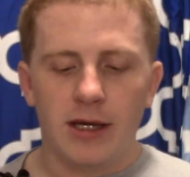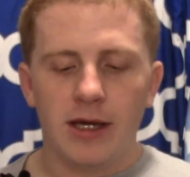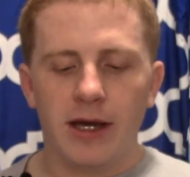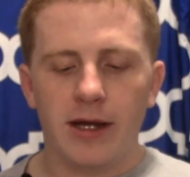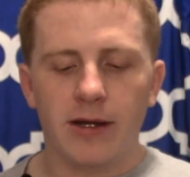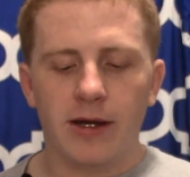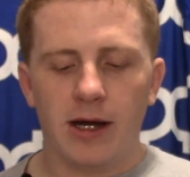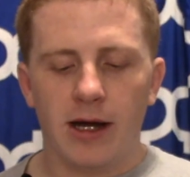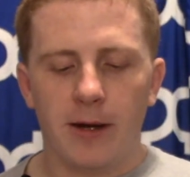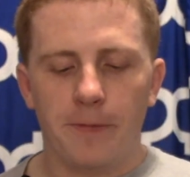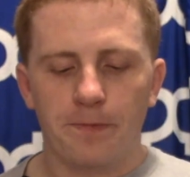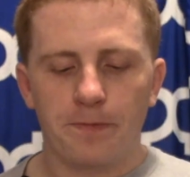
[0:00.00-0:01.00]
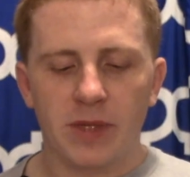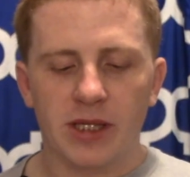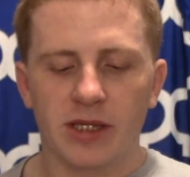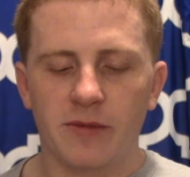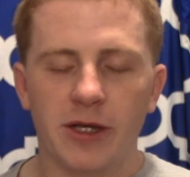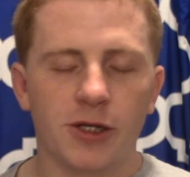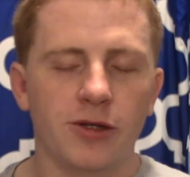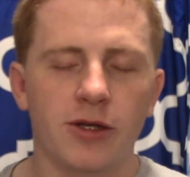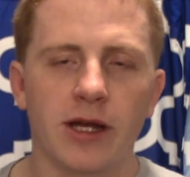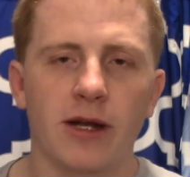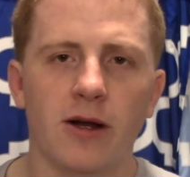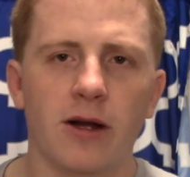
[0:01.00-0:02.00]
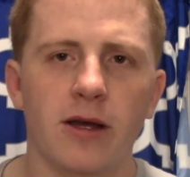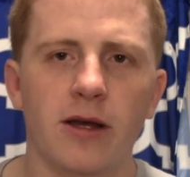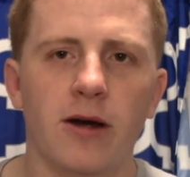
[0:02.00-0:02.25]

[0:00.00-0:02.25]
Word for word: and uh, it's gonna make sure you get all,